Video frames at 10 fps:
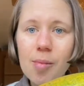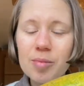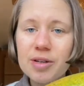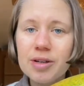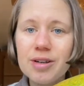
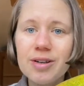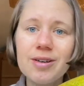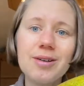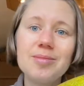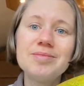
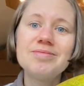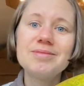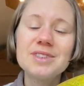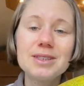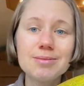the
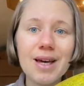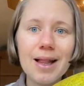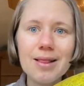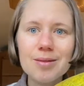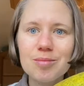
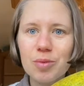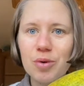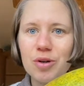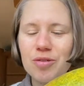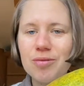smell
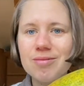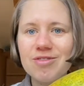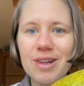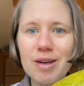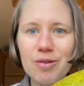or
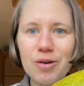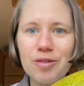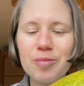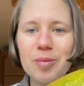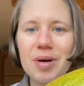flavor
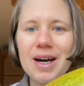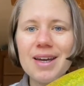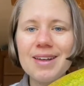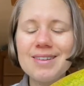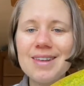of
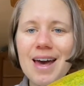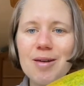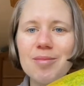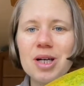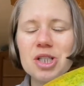papayas that
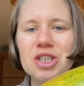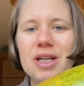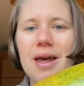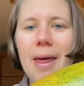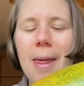much,
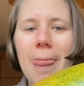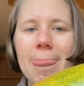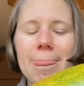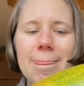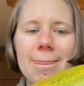
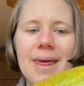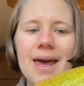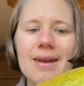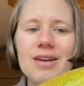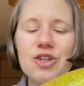
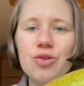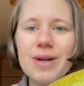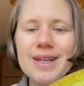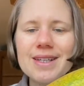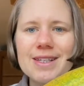then a
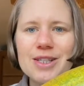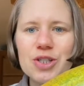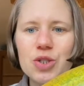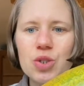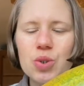trick is
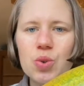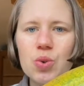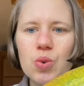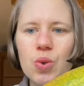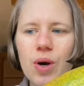
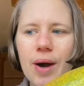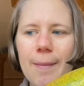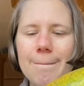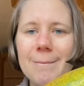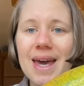to
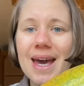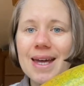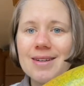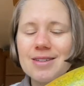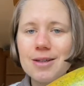
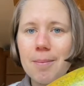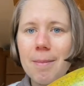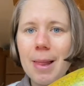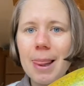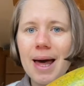add
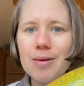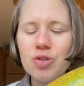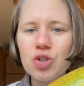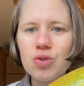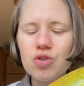some lime
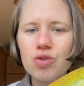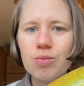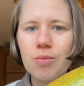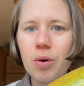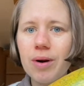juice
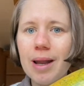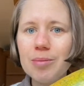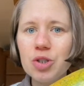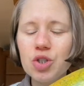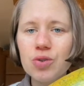or
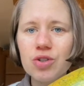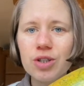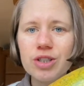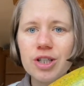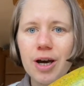lemon juice
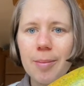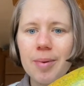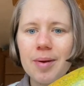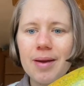on top,